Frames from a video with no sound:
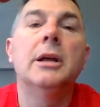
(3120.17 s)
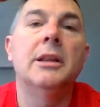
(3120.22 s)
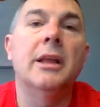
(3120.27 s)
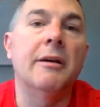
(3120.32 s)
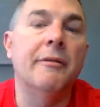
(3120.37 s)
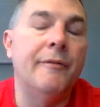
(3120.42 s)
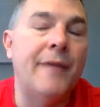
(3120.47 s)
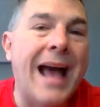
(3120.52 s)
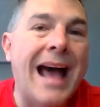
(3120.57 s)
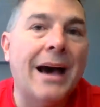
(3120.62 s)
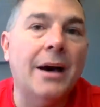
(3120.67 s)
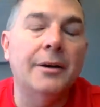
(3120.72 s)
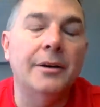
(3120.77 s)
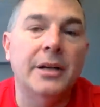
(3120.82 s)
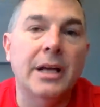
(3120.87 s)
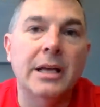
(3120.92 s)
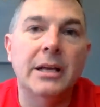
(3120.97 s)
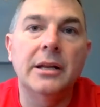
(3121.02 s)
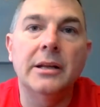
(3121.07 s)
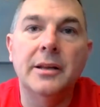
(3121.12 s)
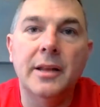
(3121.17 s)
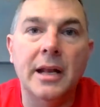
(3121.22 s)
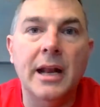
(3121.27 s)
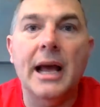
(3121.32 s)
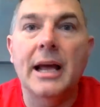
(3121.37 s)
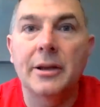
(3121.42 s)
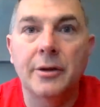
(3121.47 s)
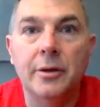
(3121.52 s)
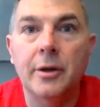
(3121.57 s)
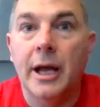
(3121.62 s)
that validated that
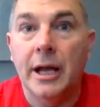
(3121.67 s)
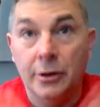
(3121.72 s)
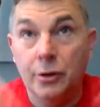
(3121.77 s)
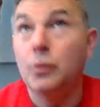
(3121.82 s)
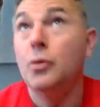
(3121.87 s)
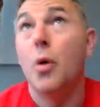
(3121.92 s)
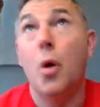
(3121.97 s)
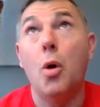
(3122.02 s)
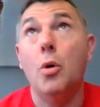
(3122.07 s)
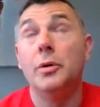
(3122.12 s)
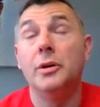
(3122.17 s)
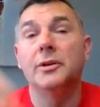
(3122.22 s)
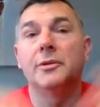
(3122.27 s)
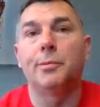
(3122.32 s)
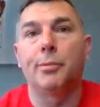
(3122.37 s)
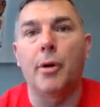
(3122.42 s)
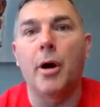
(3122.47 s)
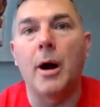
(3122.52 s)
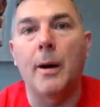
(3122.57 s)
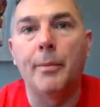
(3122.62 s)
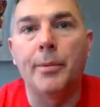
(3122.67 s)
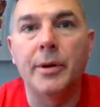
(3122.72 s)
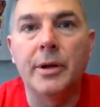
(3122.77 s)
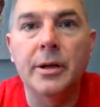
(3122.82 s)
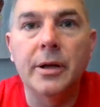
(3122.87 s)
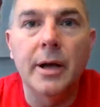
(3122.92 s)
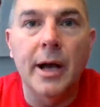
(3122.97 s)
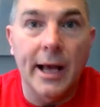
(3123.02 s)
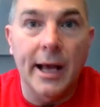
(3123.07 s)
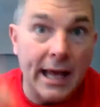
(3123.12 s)
I, I do own this
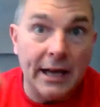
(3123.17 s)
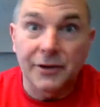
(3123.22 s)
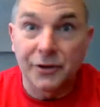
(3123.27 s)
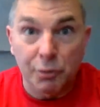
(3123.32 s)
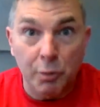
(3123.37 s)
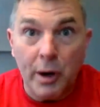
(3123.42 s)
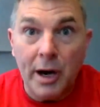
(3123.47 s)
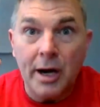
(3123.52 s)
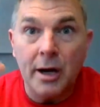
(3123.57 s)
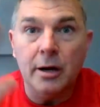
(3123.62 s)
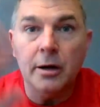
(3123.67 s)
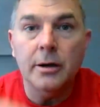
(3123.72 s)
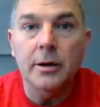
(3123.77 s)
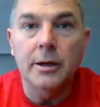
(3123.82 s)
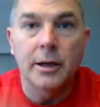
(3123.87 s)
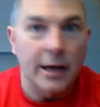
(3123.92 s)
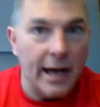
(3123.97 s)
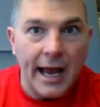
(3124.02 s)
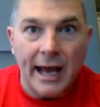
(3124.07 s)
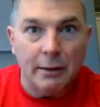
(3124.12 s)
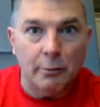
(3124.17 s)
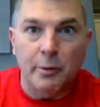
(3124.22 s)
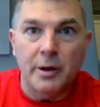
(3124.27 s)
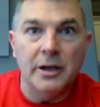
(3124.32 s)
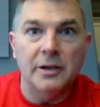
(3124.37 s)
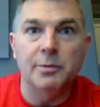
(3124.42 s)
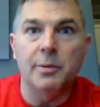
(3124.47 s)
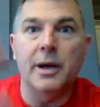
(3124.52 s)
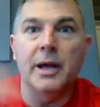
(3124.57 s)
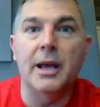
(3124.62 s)
property. I had to swear and I had to
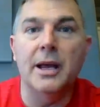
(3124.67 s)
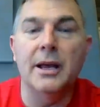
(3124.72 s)
raise my